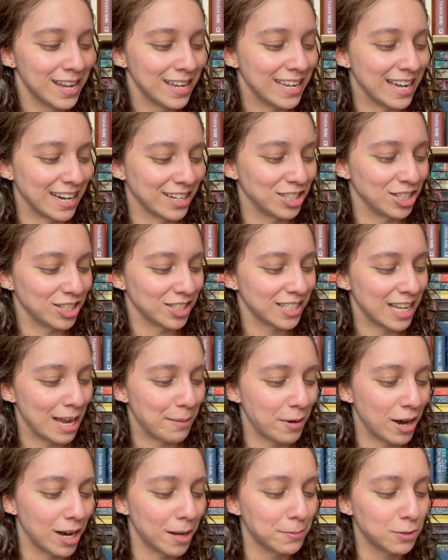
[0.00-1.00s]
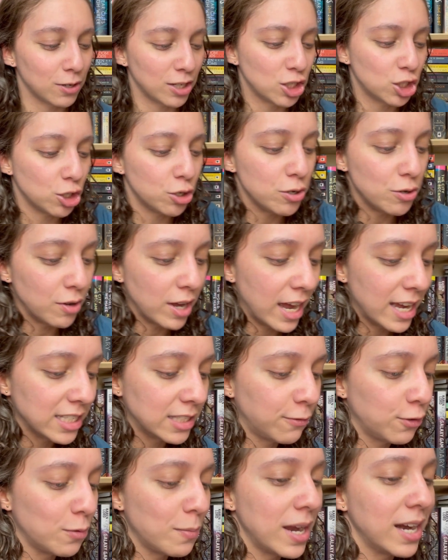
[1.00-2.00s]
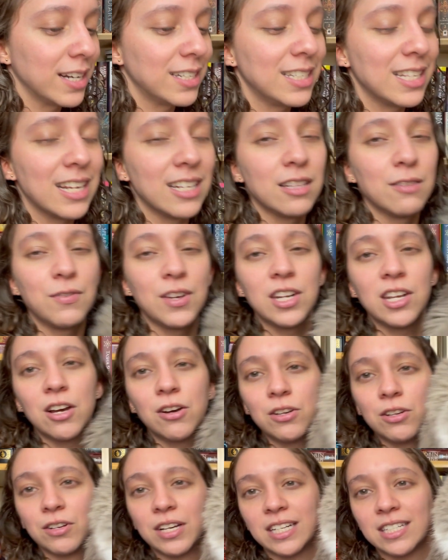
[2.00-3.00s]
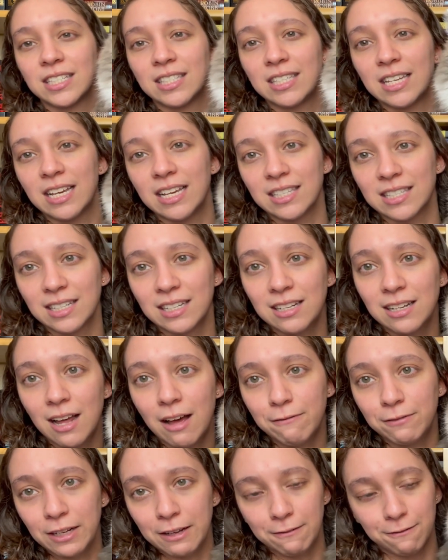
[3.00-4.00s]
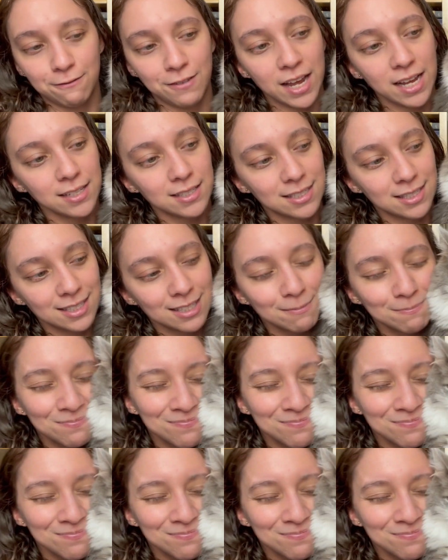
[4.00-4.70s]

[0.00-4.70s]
He actually just came right up, so I'll show you guys. If you made it to the end of the video, you'll get to see his lovely face.